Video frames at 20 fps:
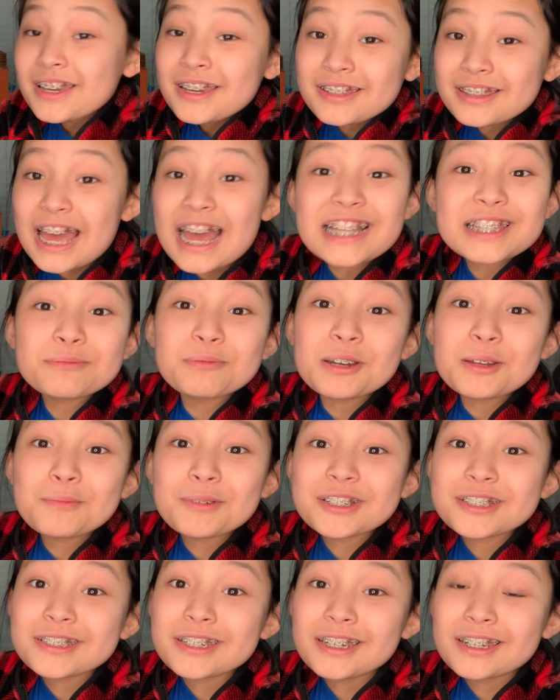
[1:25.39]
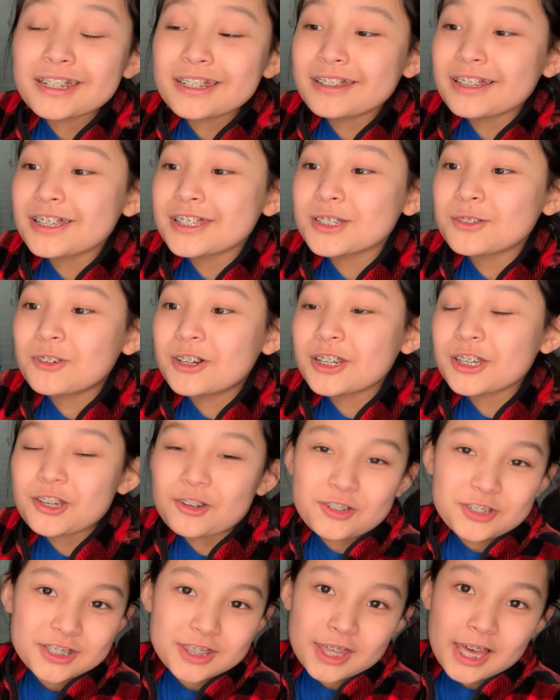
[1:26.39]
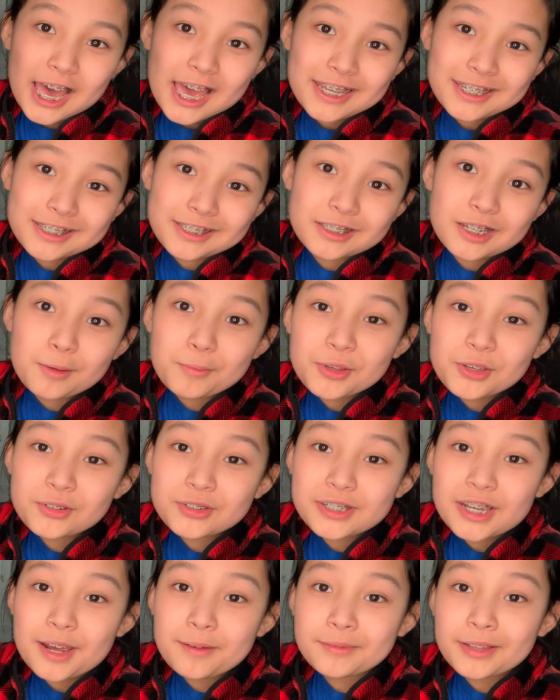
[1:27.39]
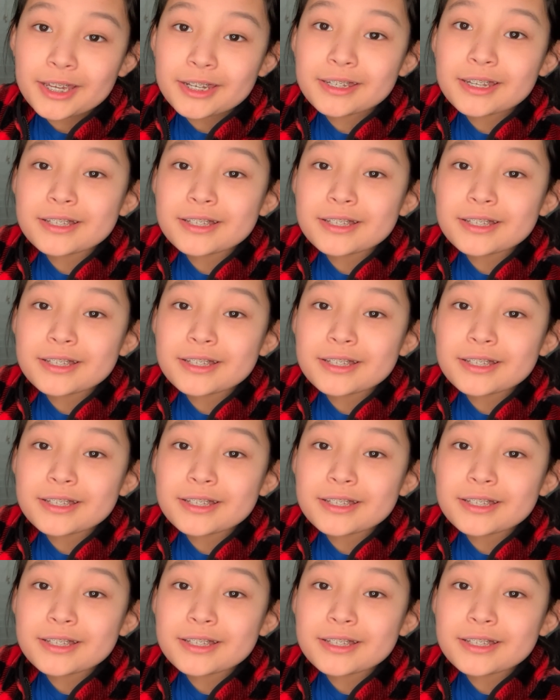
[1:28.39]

That's pretty much it, unless you want to go into the IDW timeline.